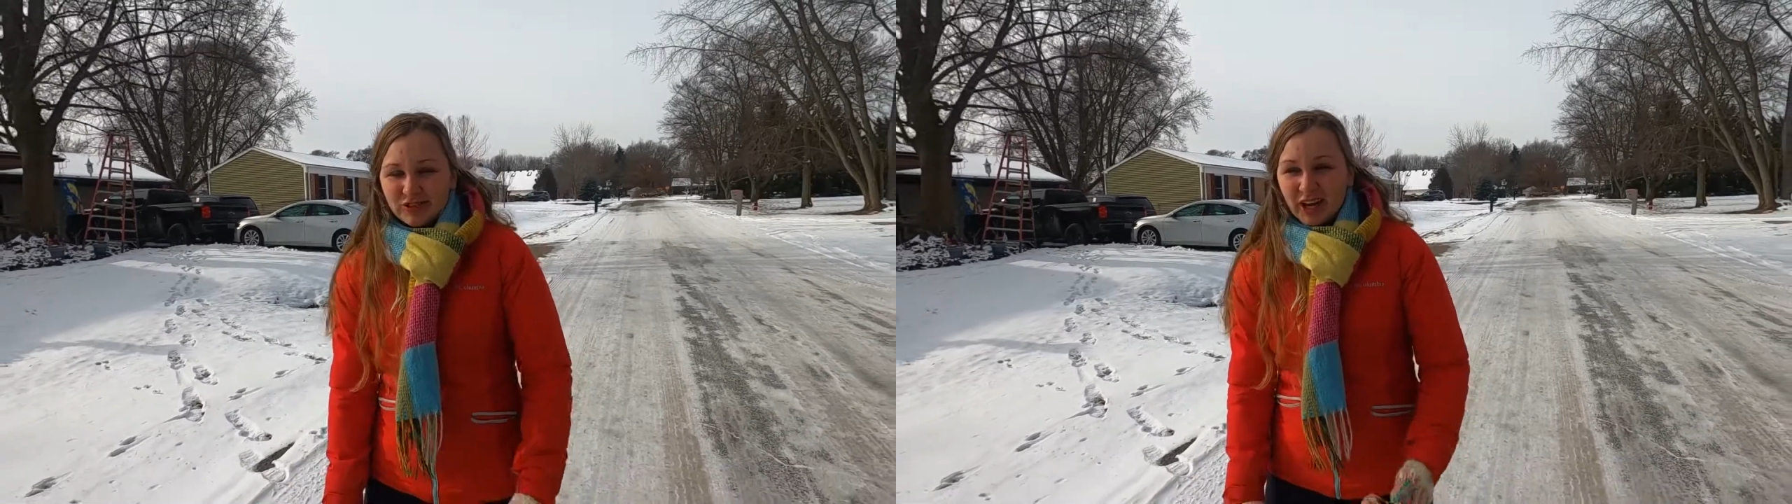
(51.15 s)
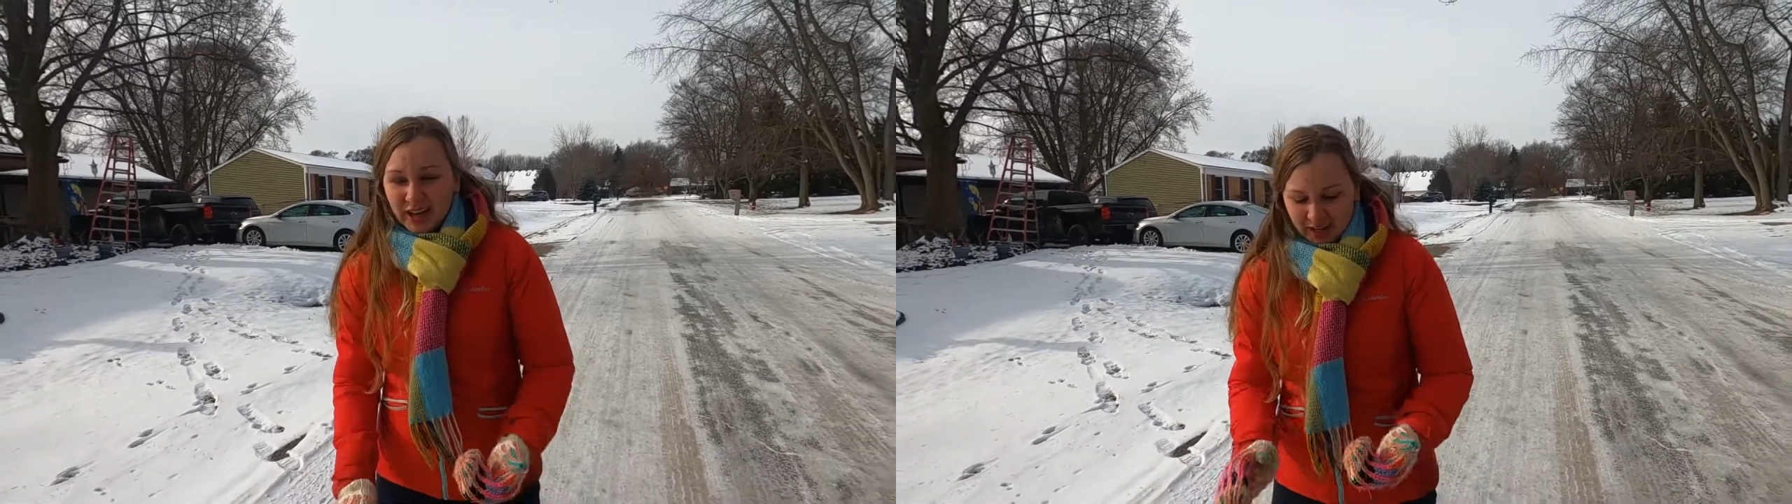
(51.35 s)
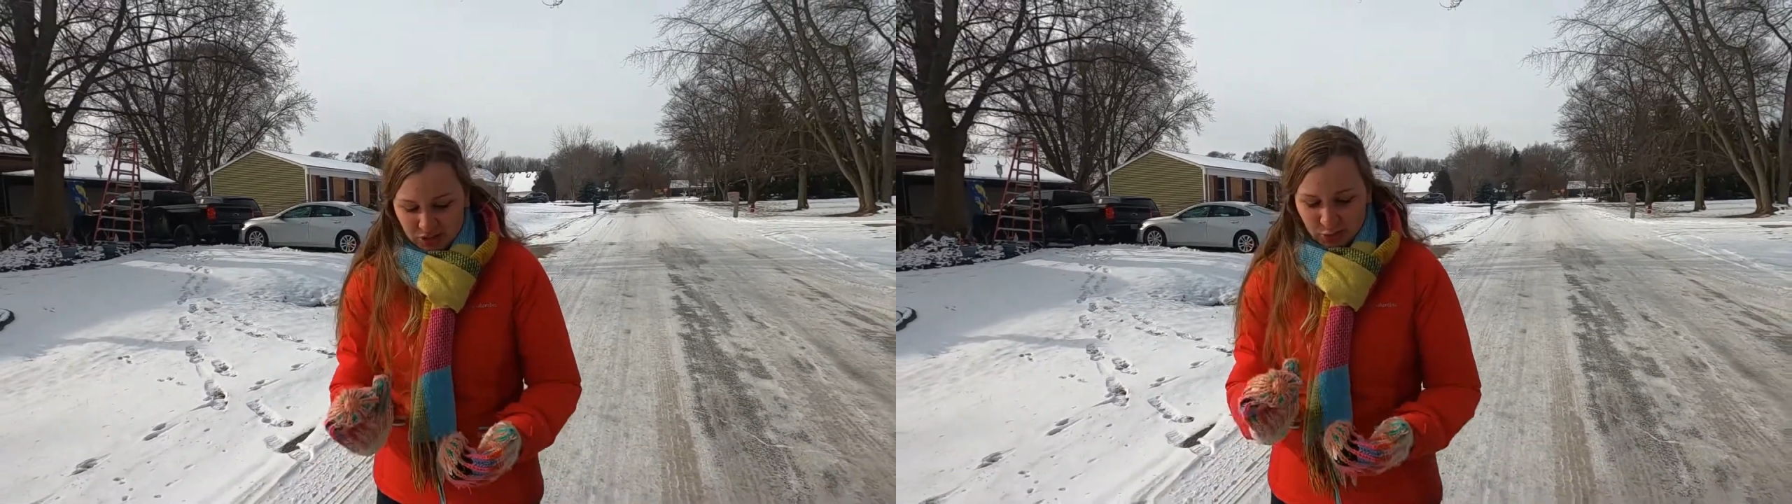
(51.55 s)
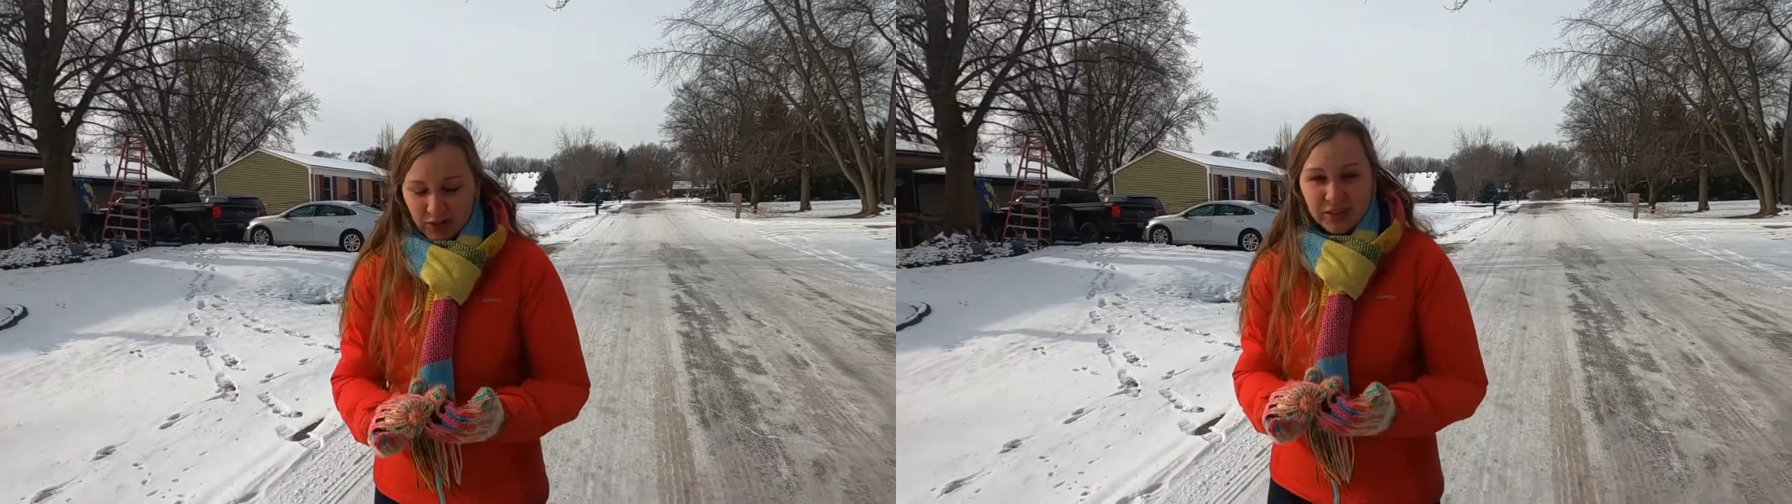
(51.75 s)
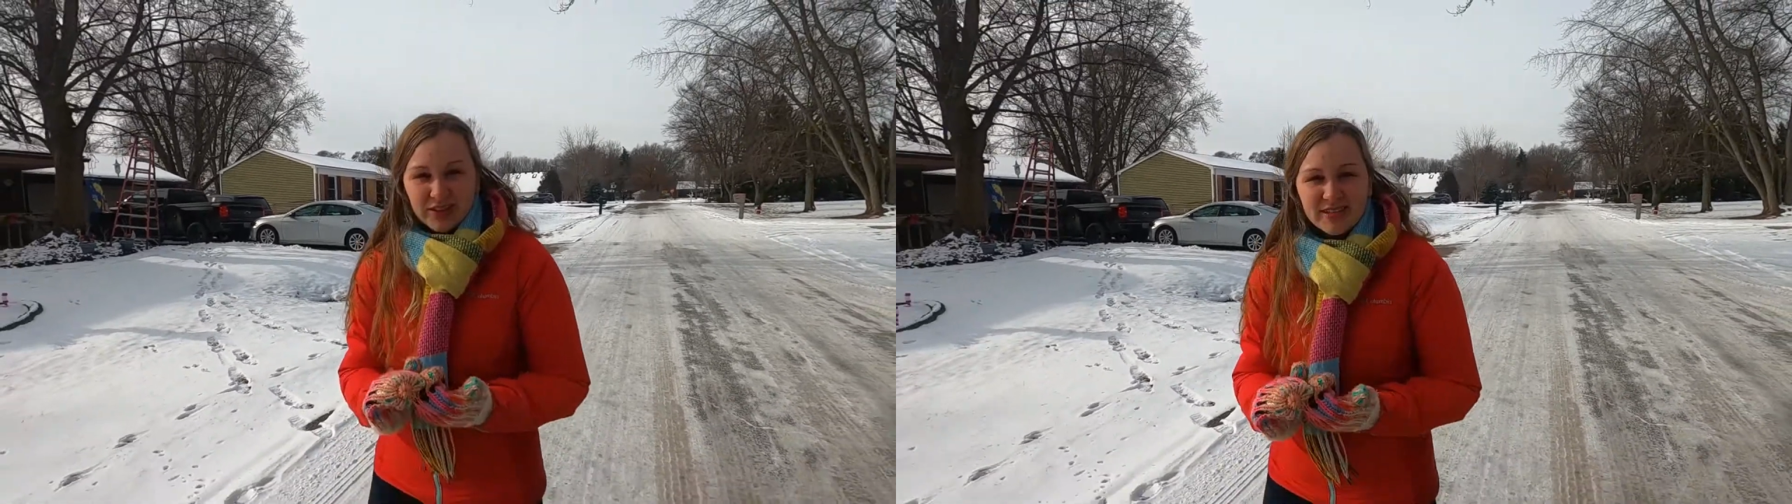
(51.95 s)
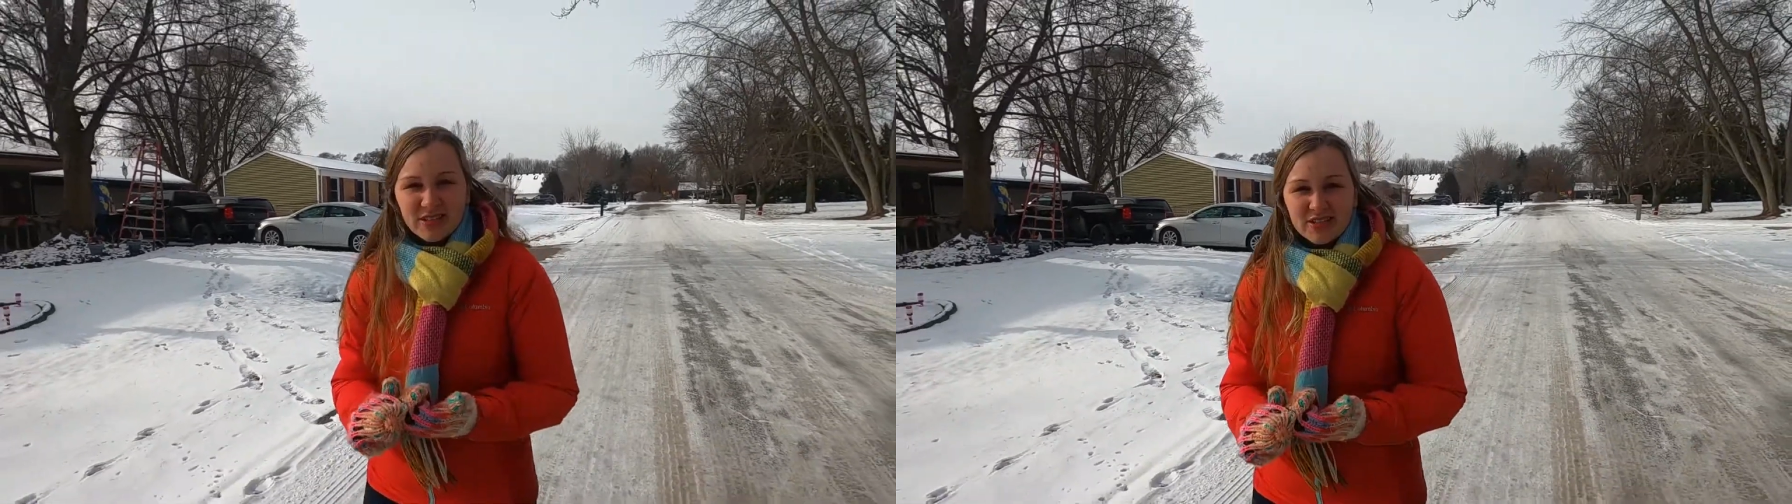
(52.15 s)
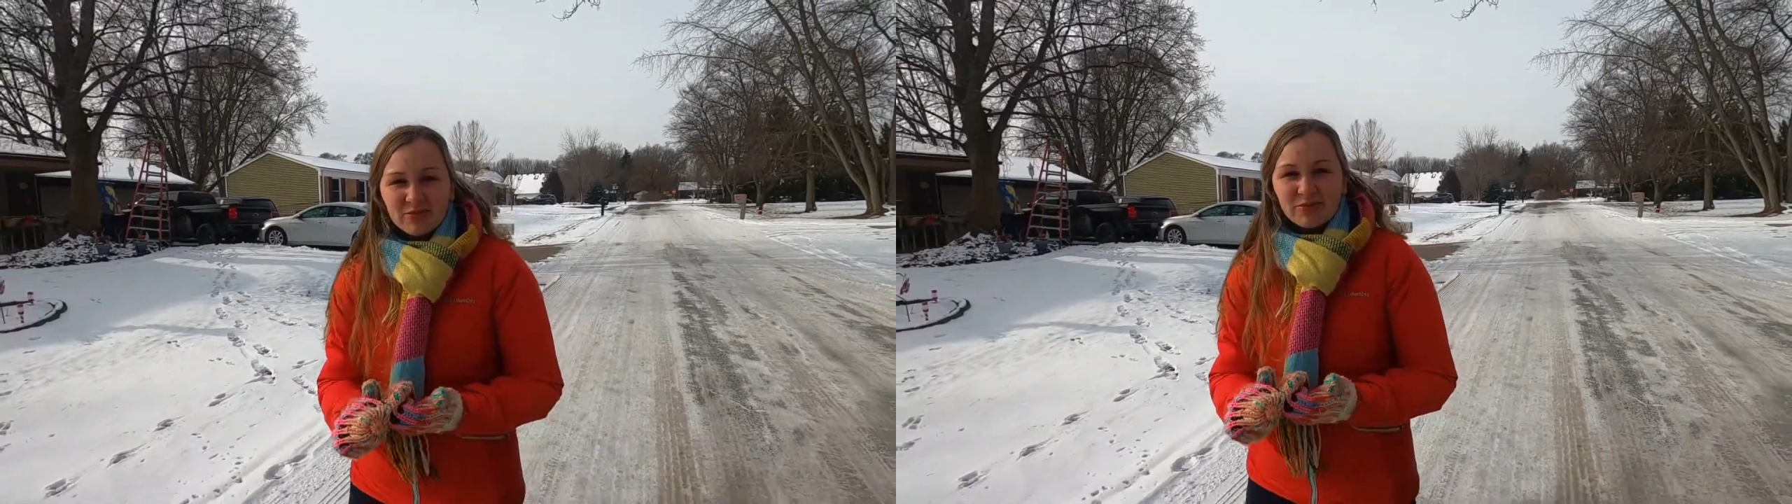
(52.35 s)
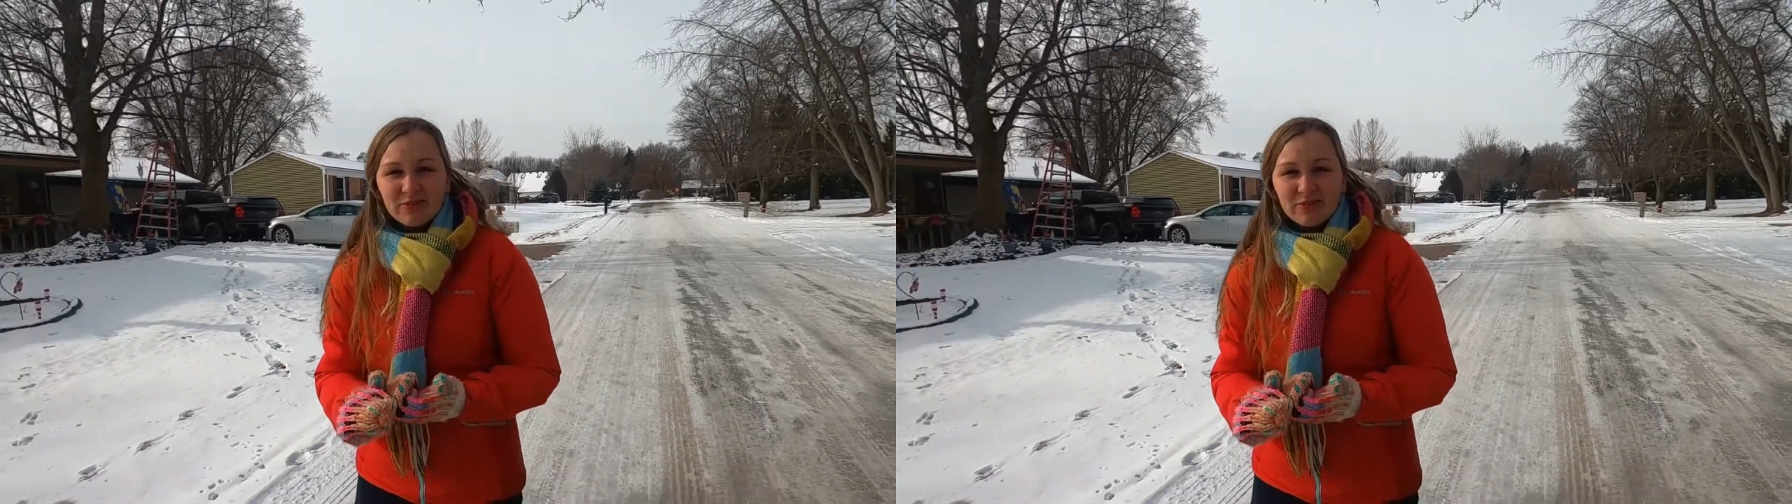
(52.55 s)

Czech has a really good system